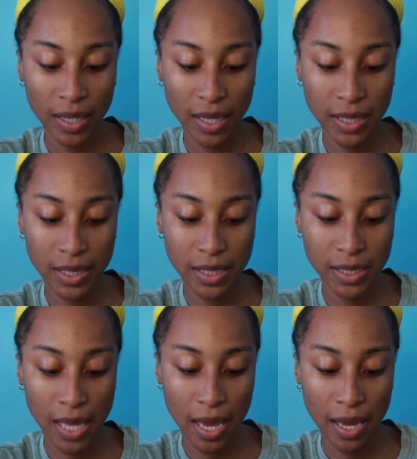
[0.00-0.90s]
It
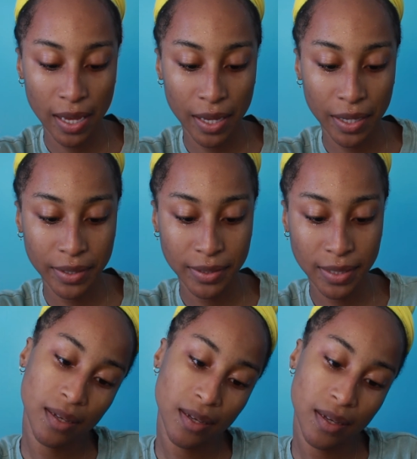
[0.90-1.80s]
says
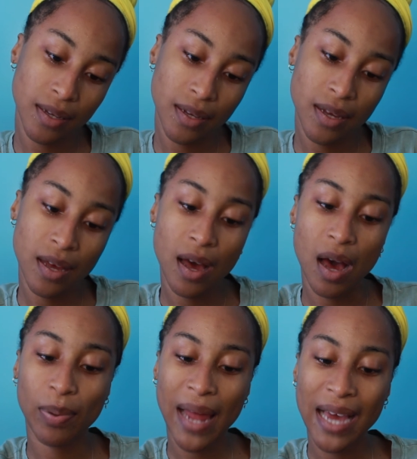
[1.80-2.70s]

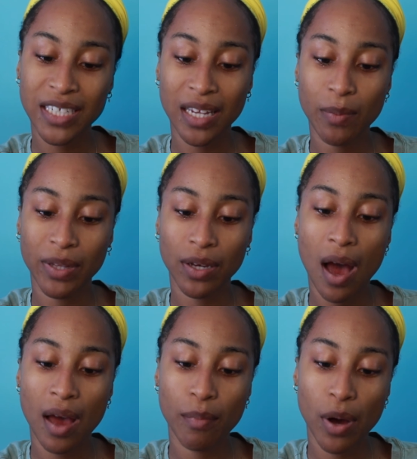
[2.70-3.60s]
apply gently with a
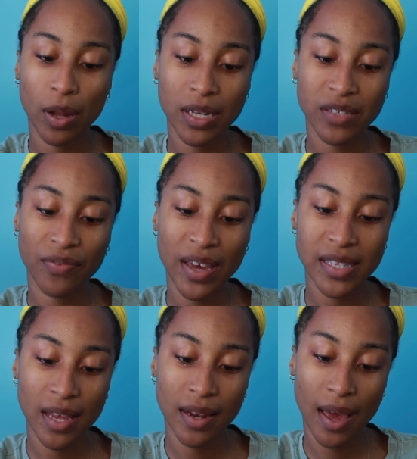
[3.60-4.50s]
cotton ball onto face
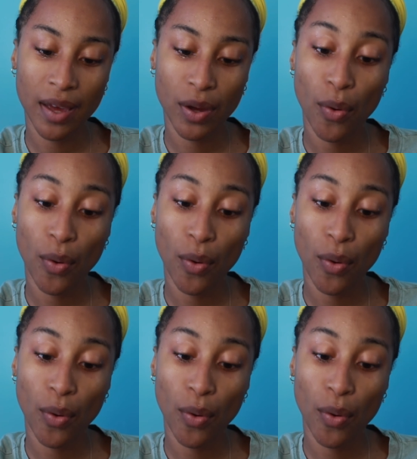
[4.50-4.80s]
and neck,